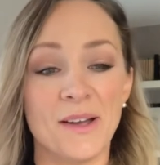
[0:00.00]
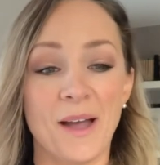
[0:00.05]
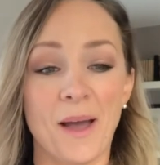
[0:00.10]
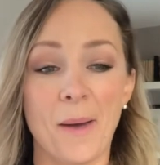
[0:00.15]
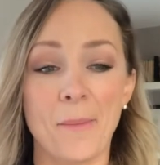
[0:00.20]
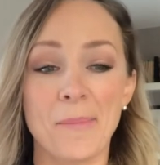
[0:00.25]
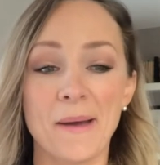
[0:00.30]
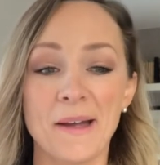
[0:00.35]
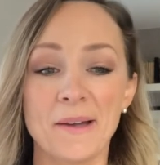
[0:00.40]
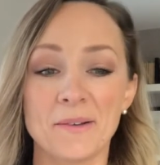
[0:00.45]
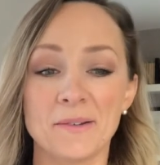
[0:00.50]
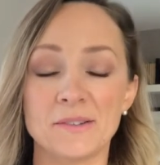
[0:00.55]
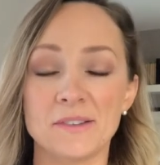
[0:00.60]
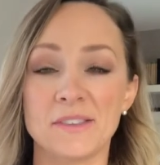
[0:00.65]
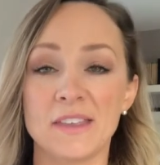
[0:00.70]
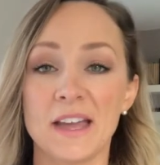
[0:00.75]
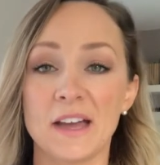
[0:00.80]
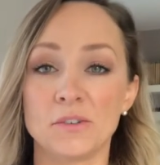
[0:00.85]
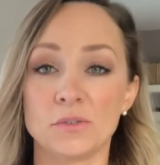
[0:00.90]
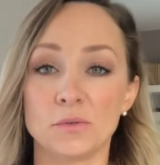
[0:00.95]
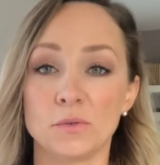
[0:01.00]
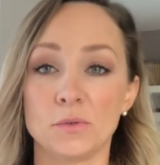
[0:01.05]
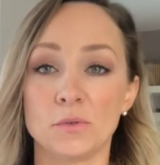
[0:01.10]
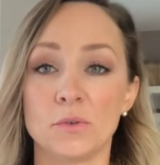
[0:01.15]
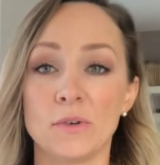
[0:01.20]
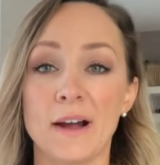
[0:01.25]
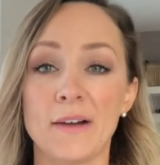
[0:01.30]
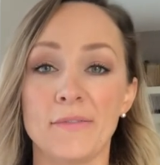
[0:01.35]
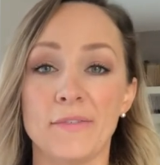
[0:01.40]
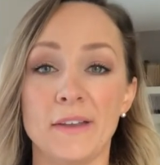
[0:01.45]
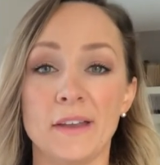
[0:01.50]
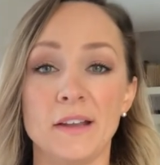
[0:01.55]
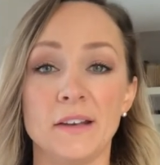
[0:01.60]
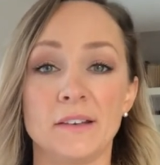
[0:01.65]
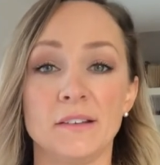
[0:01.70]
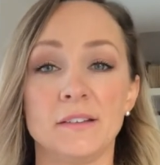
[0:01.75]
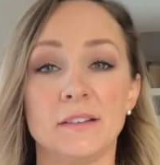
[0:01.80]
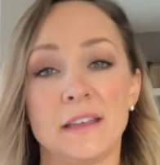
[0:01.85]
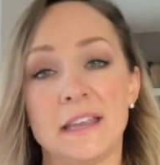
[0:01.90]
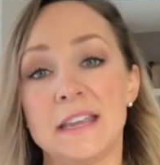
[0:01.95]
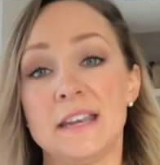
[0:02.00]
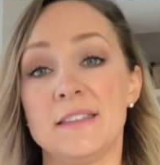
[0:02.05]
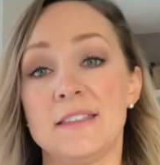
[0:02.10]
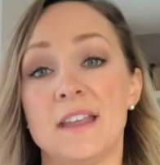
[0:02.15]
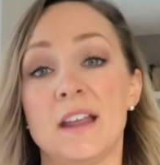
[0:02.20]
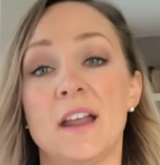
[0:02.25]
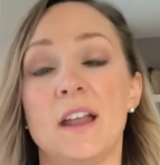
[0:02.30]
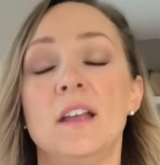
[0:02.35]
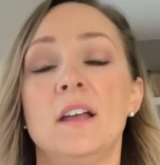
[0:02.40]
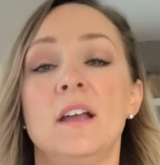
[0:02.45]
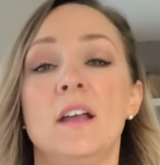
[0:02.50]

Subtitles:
about the actual graphene in there.